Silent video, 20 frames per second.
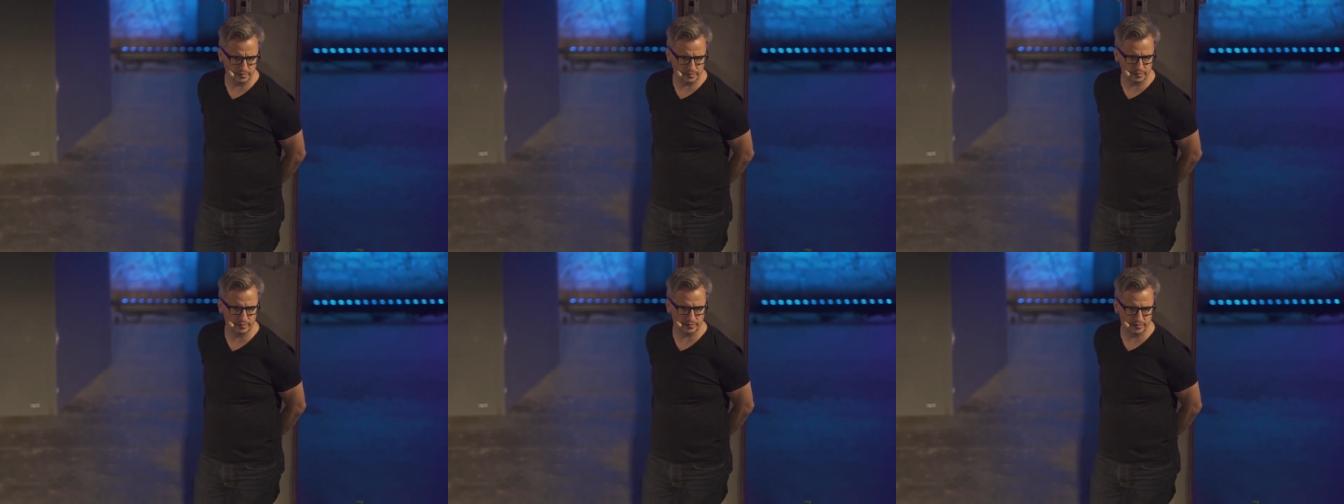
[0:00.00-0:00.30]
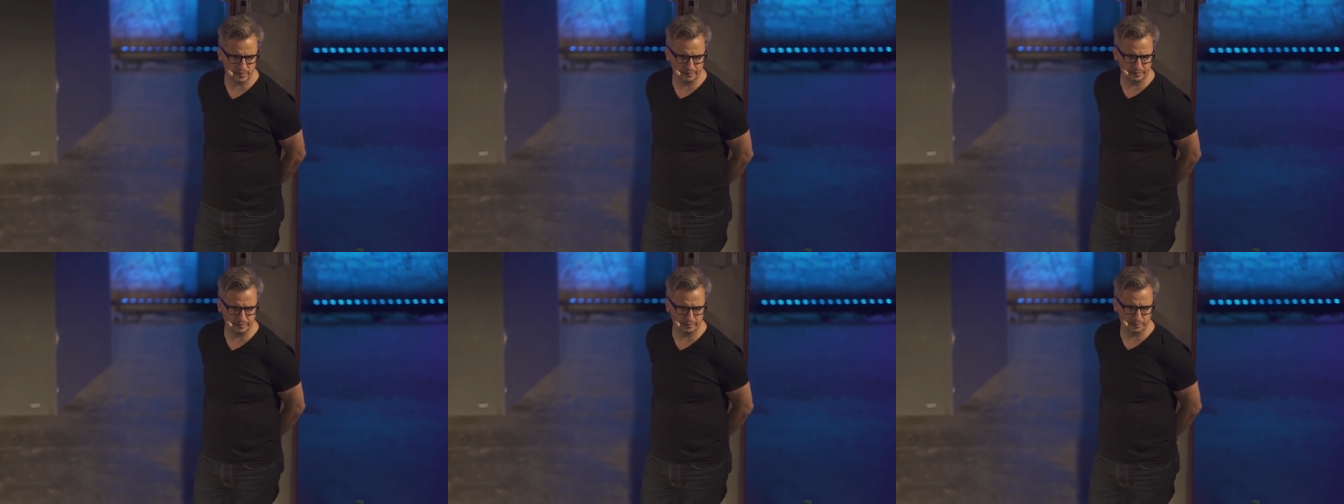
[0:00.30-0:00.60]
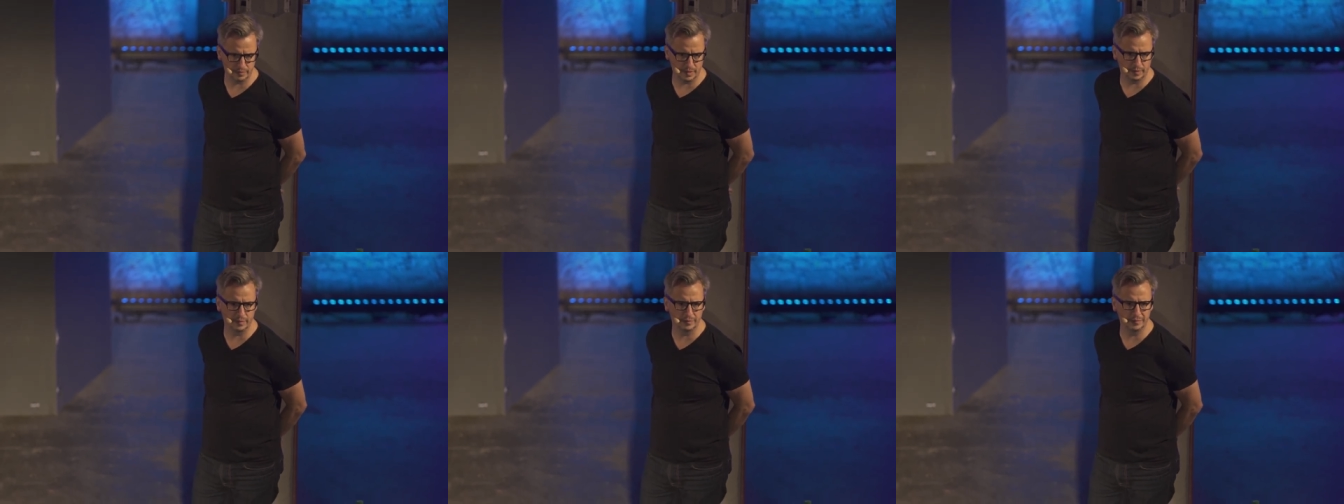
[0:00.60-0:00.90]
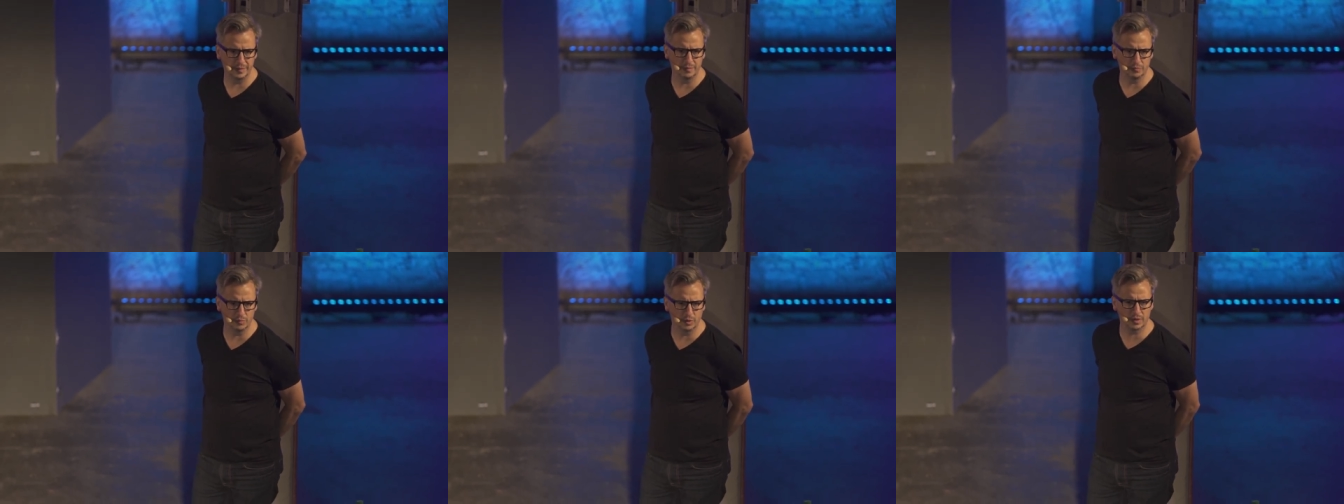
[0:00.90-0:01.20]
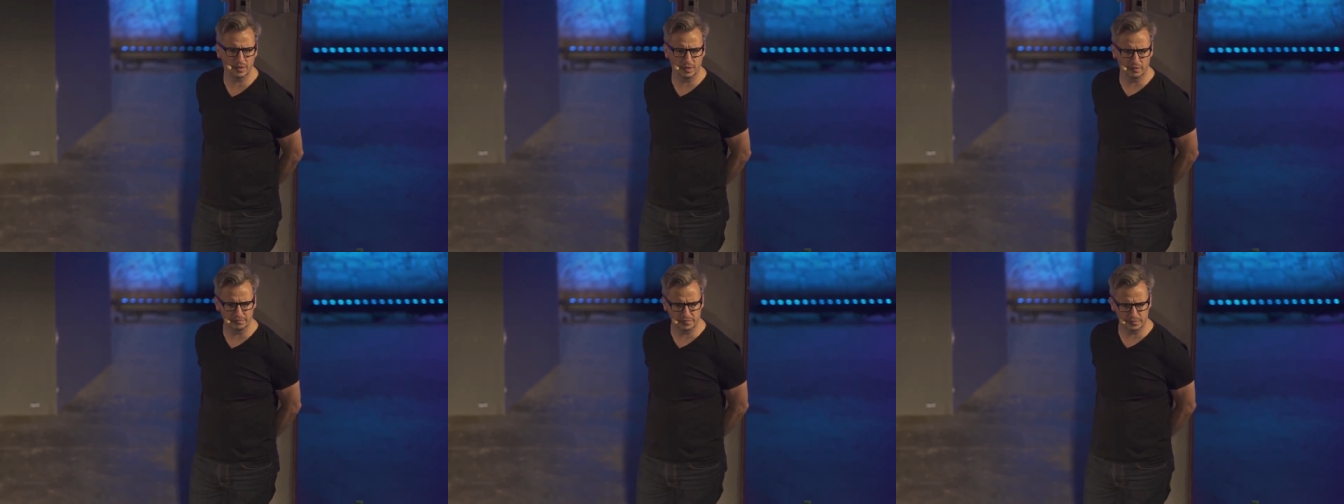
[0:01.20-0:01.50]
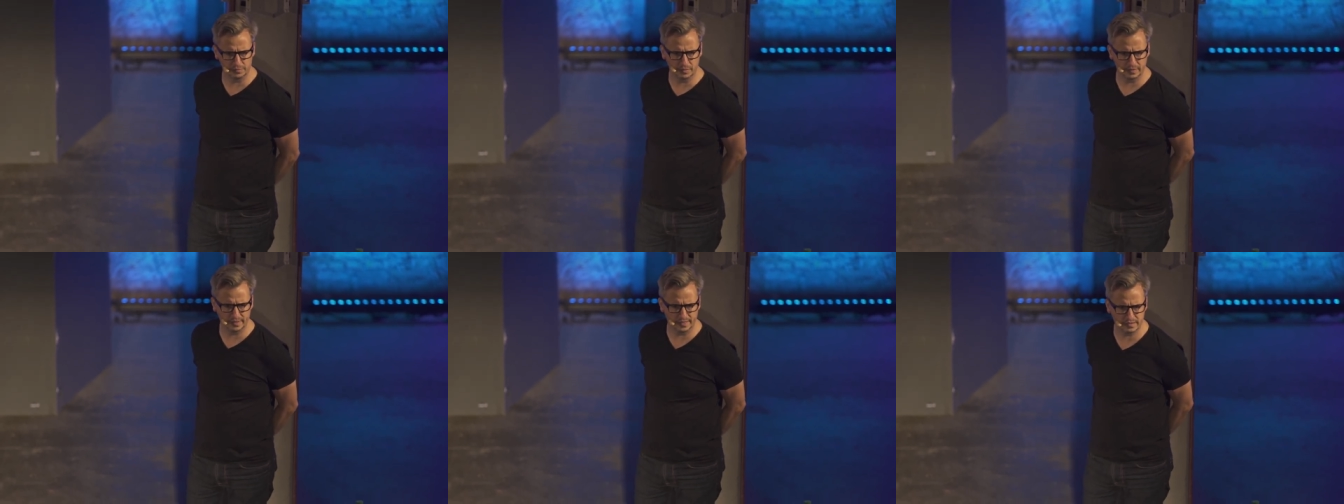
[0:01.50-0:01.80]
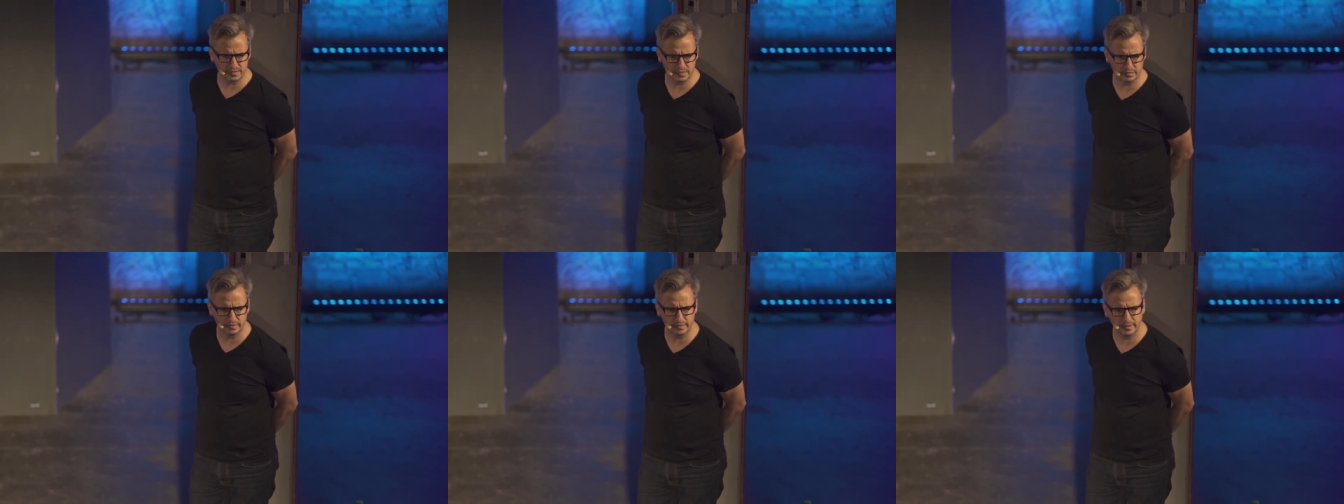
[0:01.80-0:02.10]
from probably being more comfortable
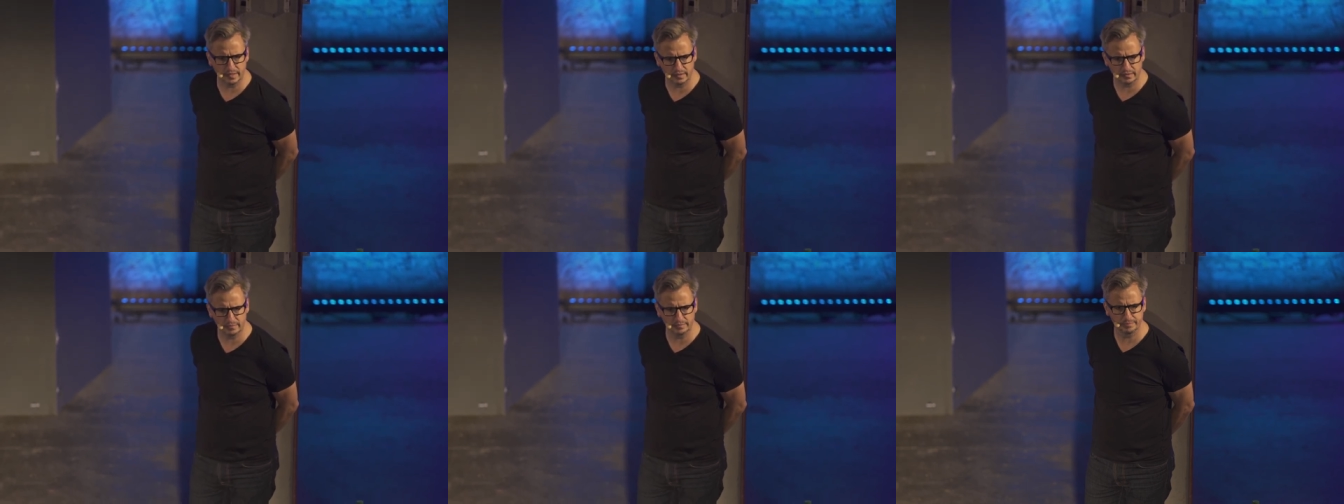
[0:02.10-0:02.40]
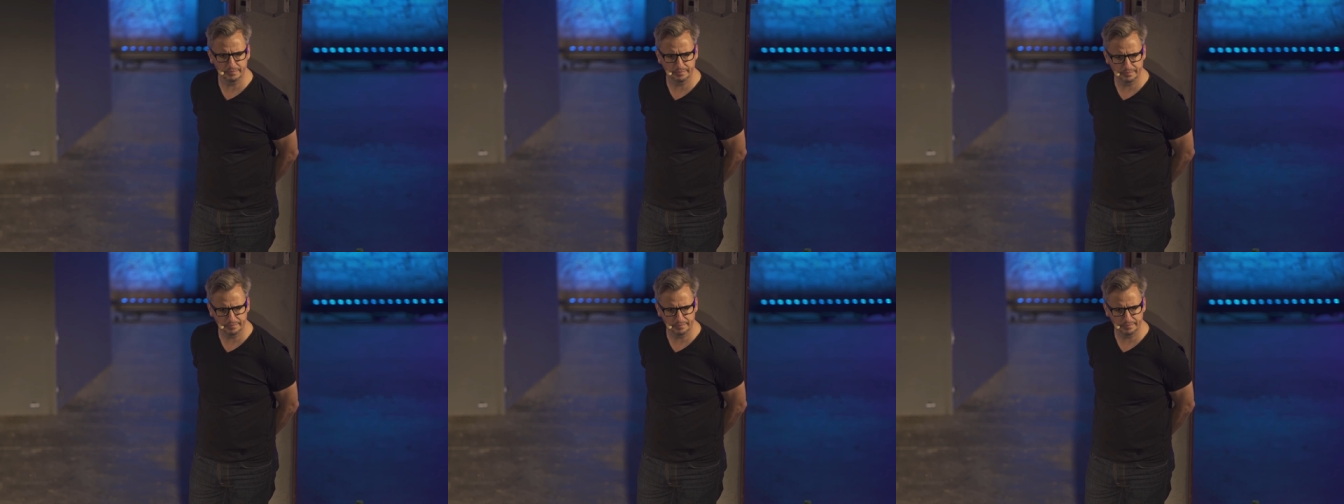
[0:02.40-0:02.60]
answering that.